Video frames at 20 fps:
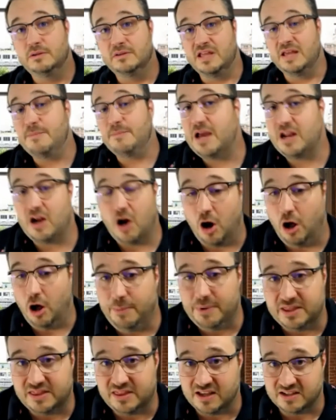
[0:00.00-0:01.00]
They might all
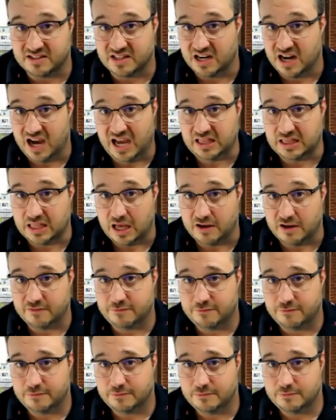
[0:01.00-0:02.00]
be things that I love,
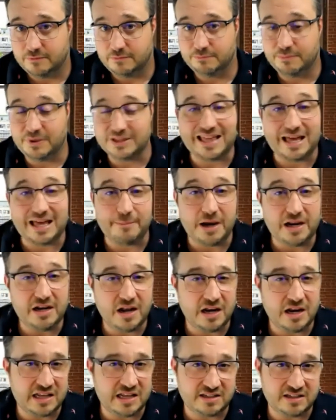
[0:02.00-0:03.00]
but that might
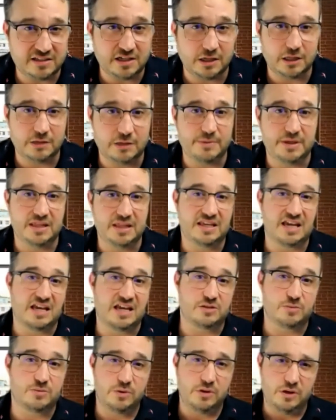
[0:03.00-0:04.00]
not necessarily be the
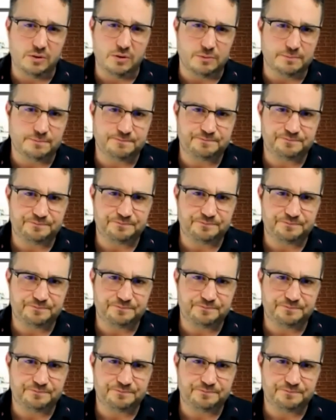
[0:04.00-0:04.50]
case with you.